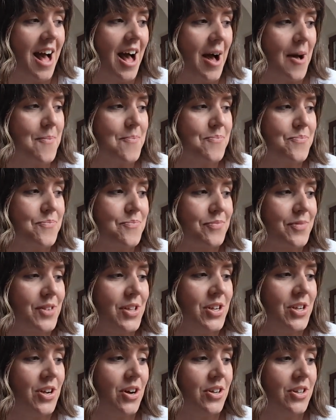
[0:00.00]

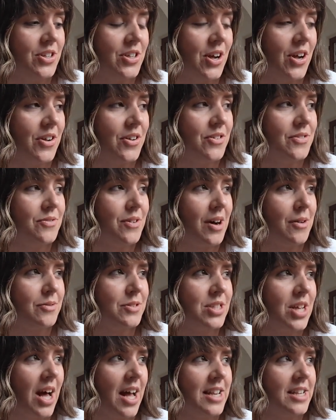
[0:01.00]
I
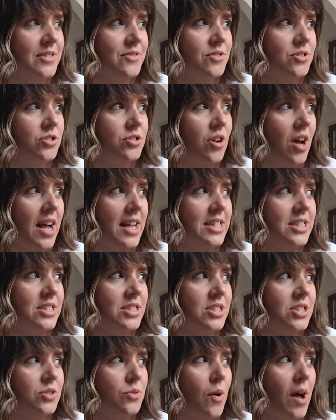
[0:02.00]
was kind of trying
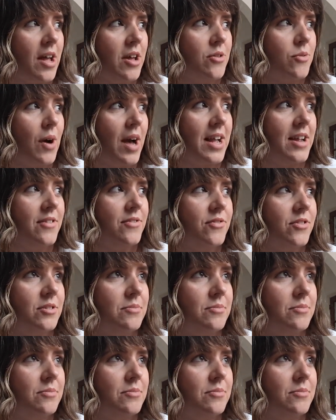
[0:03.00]
to sway away